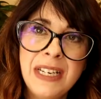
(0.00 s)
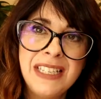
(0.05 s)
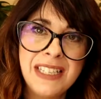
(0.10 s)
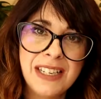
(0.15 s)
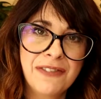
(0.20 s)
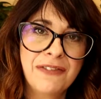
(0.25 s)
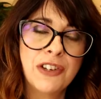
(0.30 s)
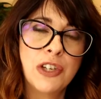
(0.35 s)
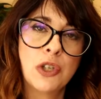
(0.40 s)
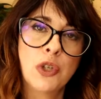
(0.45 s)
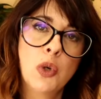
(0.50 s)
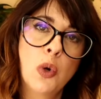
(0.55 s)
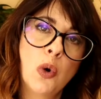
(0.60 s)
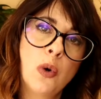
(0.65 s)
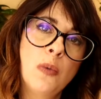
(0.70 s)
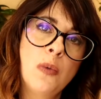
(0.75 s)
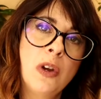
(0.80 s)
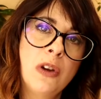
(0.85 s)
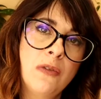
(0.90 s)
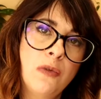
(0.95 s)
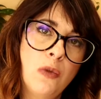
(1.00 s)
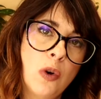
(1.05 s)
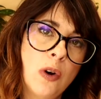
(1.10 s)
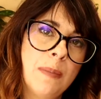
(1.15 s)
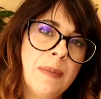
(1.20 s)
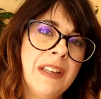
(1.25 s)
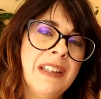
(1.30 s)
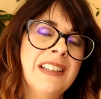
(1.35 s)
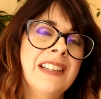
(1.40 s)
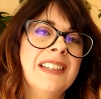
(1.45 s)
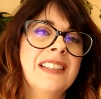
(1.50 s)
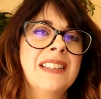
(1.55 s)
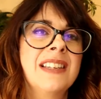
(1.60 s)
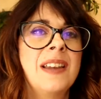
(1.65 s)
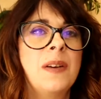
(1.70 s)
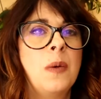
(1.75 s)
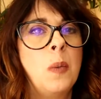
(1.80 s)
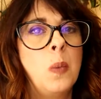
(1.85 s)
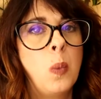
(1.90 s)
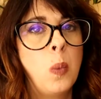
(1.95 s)
different toning formulas,
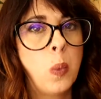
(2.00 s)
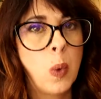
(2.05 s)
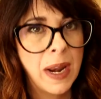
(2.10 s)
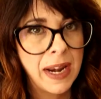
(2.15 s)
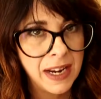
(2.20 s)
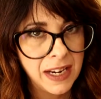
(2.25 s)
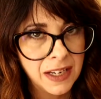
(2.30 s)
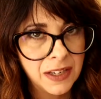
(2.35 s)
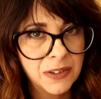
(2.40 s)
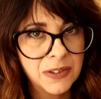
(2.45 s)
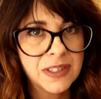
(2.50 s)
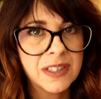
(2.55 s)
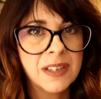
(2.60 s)
when I use